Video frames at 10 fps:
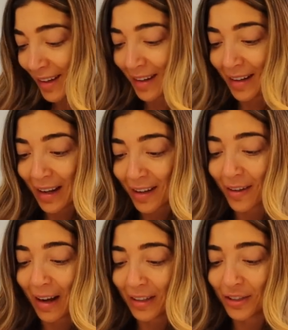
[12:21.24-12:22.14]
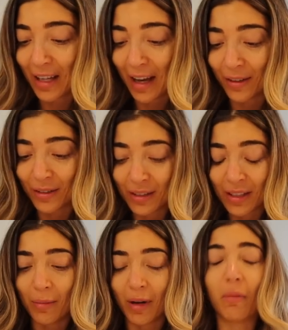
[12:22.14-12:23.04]
that I like crashed out.
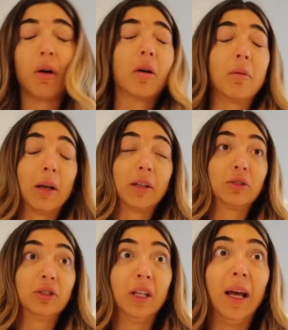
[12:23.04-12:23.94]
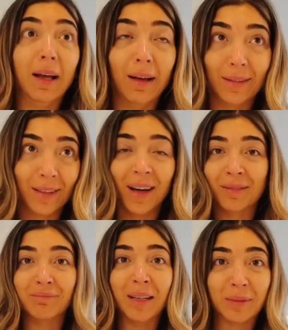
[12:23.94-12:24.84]
And when I woke up like, shit,
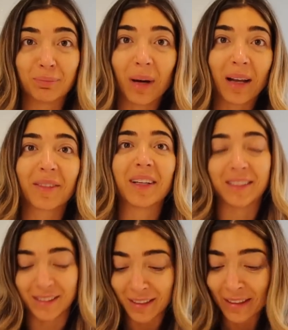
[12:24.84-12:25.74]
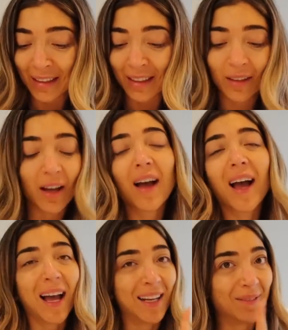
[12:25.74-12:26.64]
I missed breakfast.
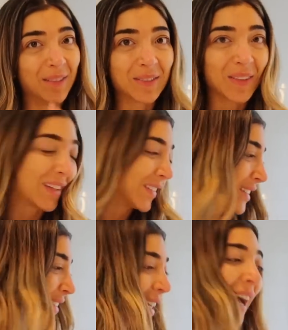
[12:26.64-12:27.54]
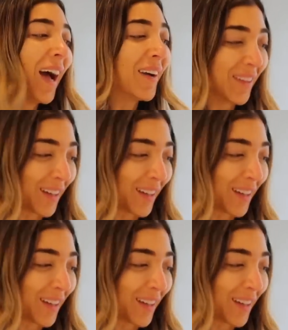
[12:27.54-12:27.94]
I didn't miss breakfast. I